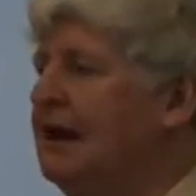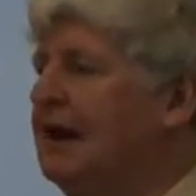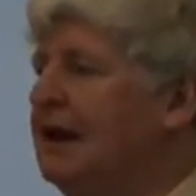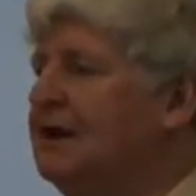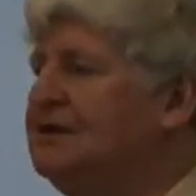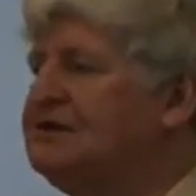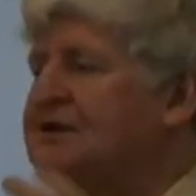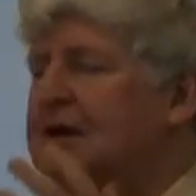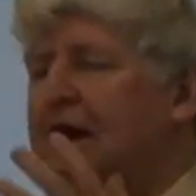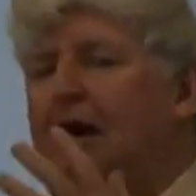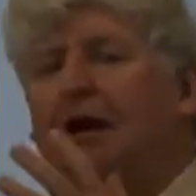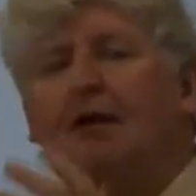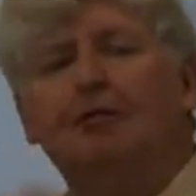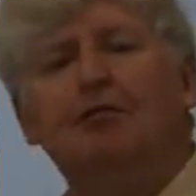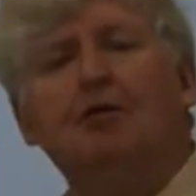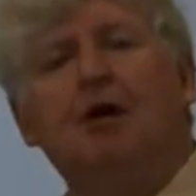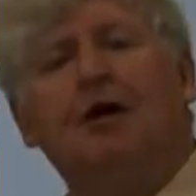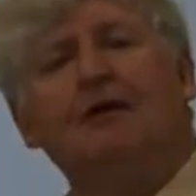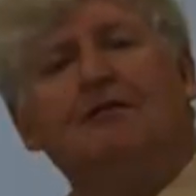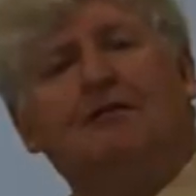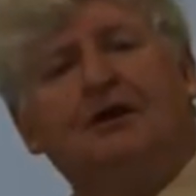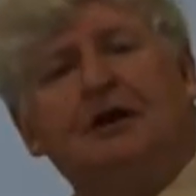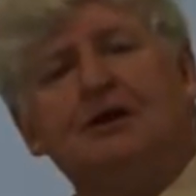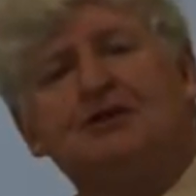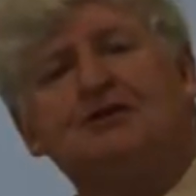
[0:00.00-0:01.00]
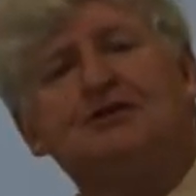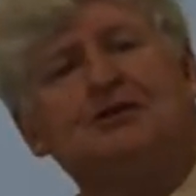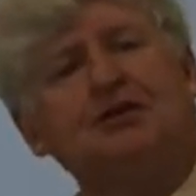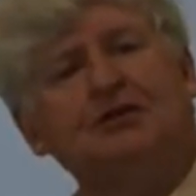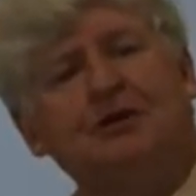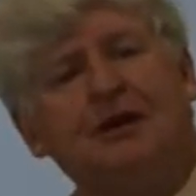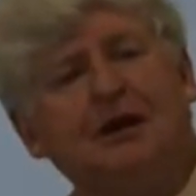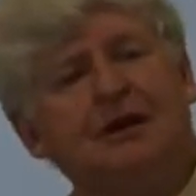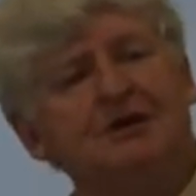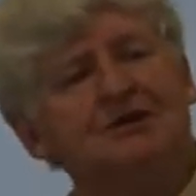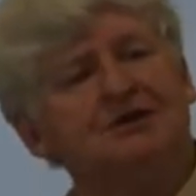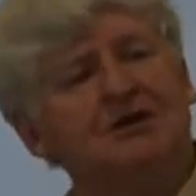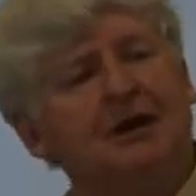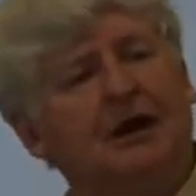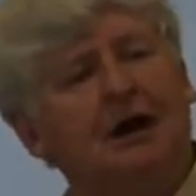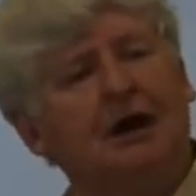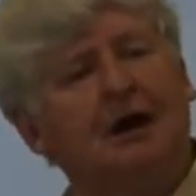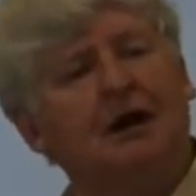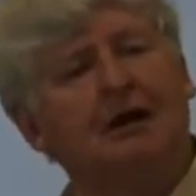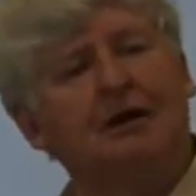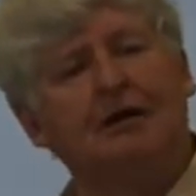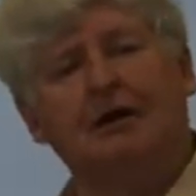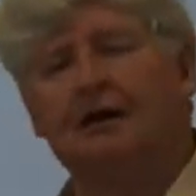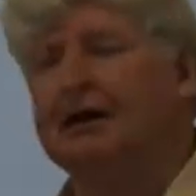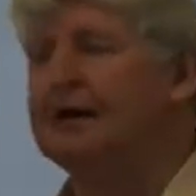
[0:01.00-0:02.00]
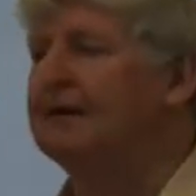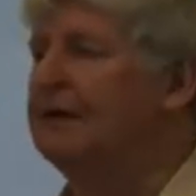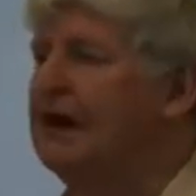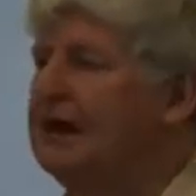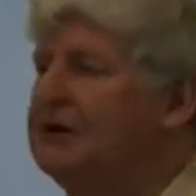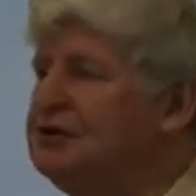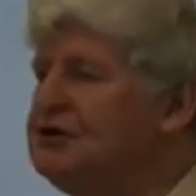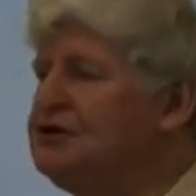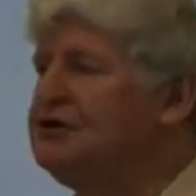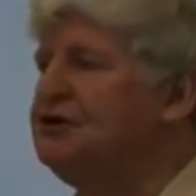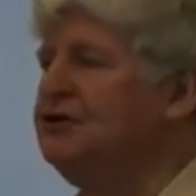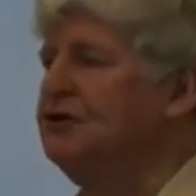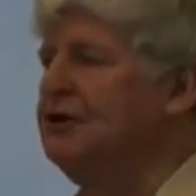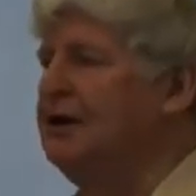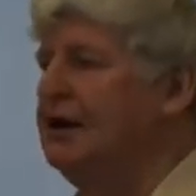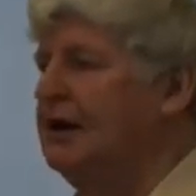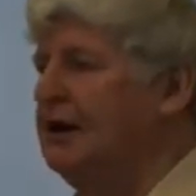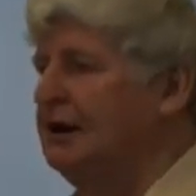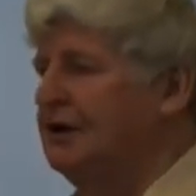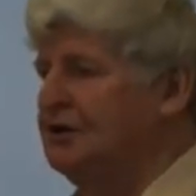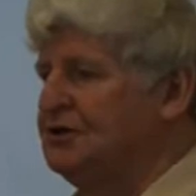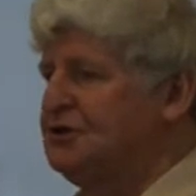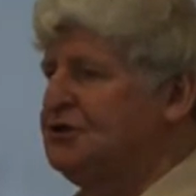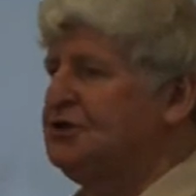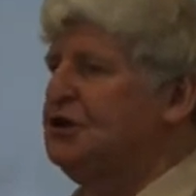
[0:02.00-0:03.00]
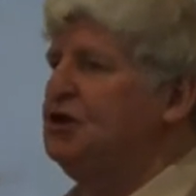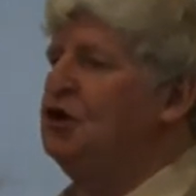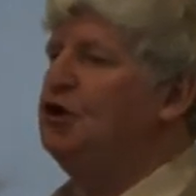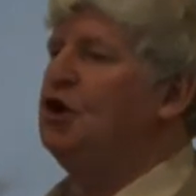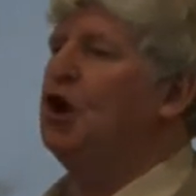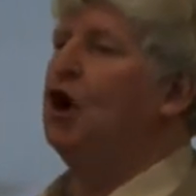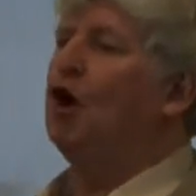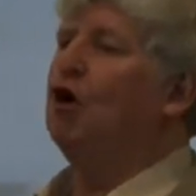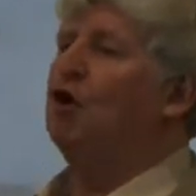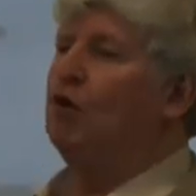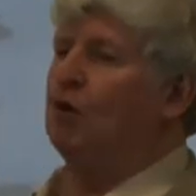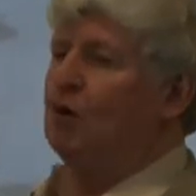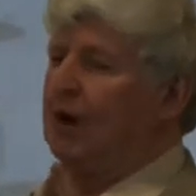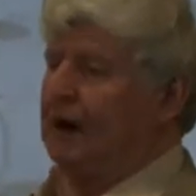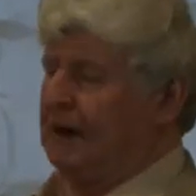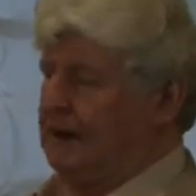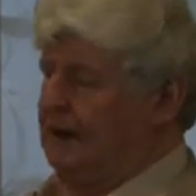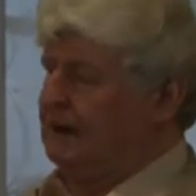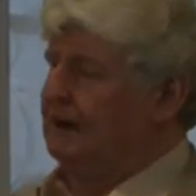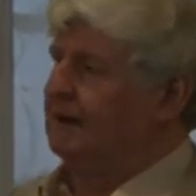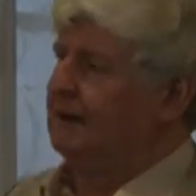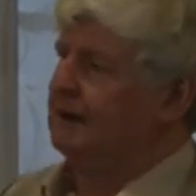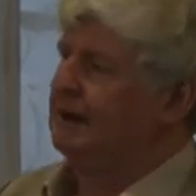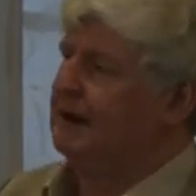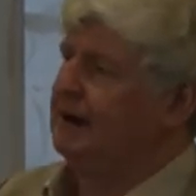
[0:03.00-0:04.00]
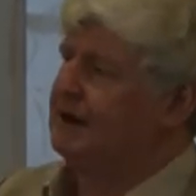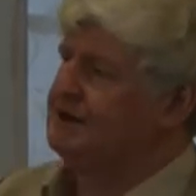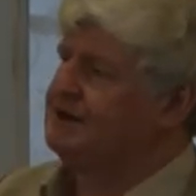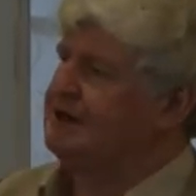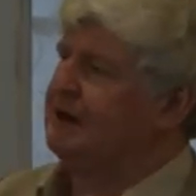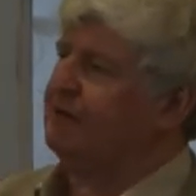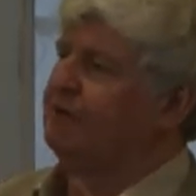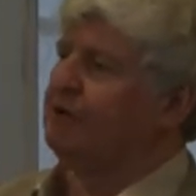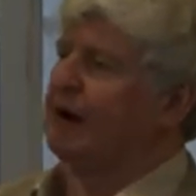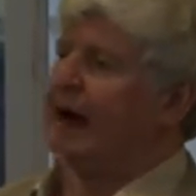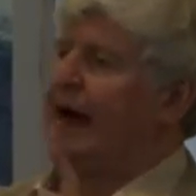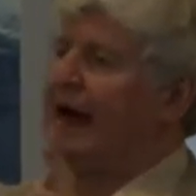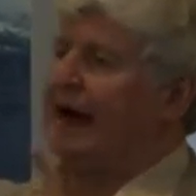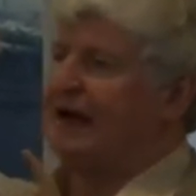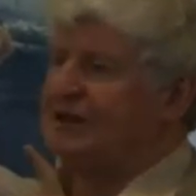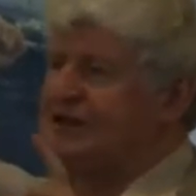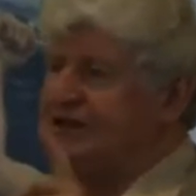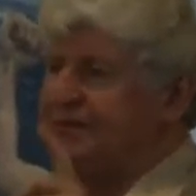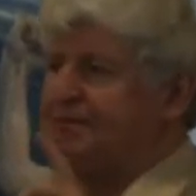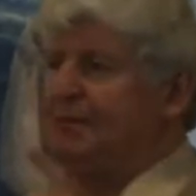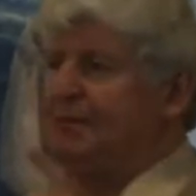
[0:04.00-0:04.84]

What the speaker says: He said, "I arrived here 2 years ago, and in that 2 years, no one has ever asked